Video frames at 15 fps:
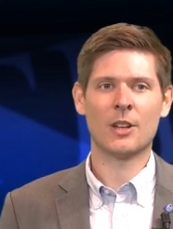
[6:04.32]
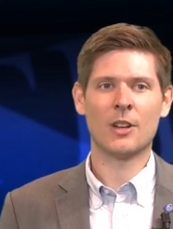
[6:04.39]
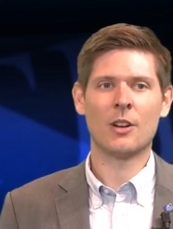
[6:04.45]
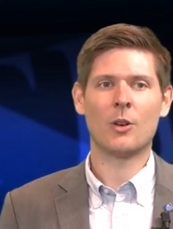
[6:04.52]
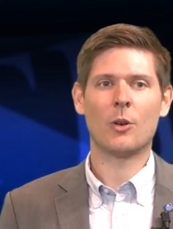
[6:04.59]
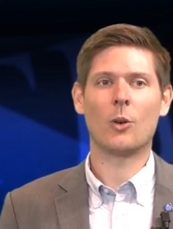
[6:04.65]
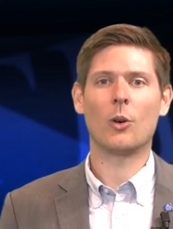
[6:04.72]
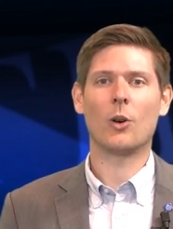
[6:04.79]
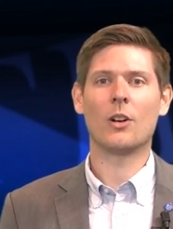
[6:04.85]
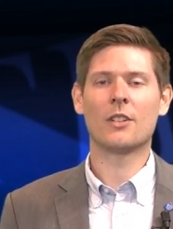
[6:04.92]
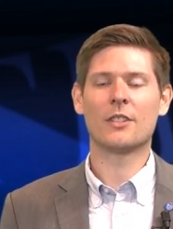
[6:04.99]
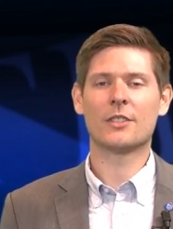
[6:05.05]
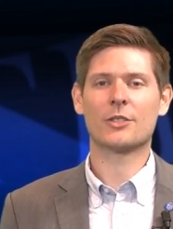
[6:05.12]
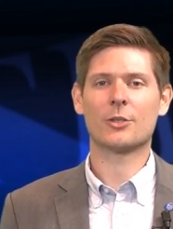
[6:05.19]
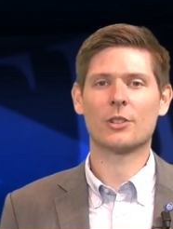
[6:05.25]
or
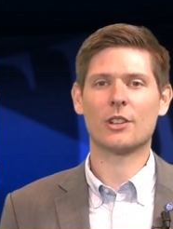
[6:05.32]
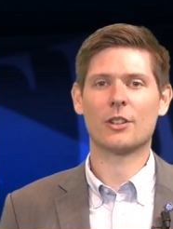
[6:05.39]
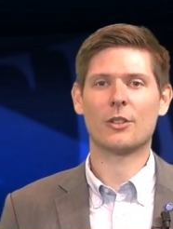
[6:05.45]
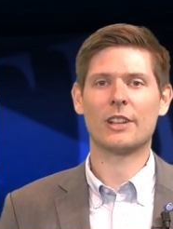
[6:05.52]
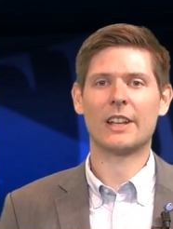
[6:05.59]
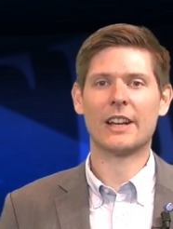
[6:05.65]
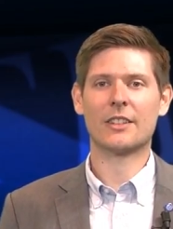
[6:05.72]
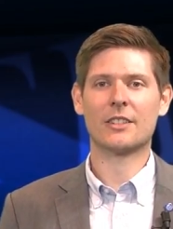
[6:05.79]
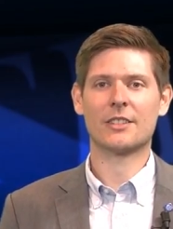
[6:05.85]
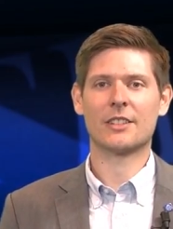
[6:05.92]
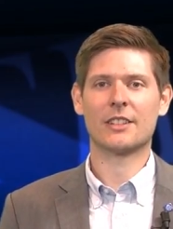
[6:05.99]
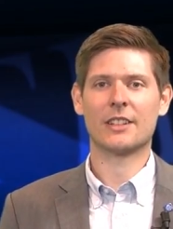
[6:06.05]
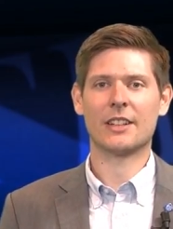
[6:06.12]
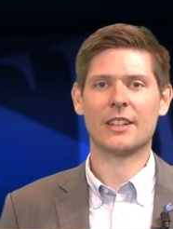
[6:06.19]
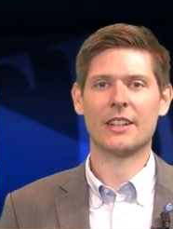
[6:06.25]
solar collectors
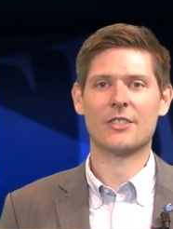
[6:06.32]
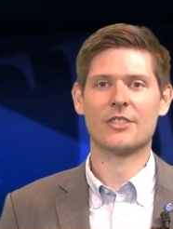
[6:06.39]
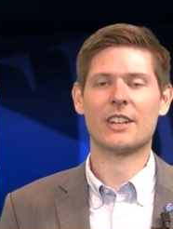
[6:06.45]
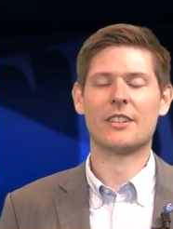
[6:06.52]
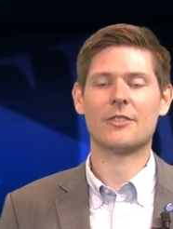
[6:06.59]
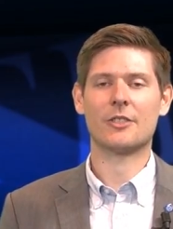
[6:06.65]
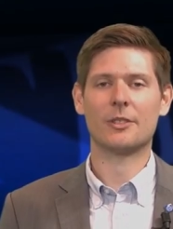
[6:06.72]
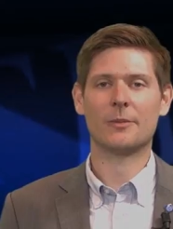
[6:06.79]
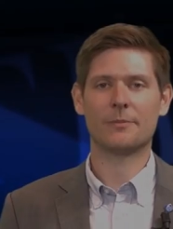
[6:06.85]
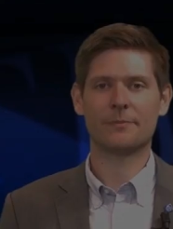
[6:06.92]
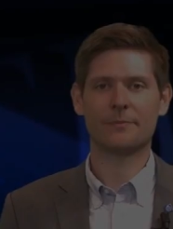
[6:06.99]
in general.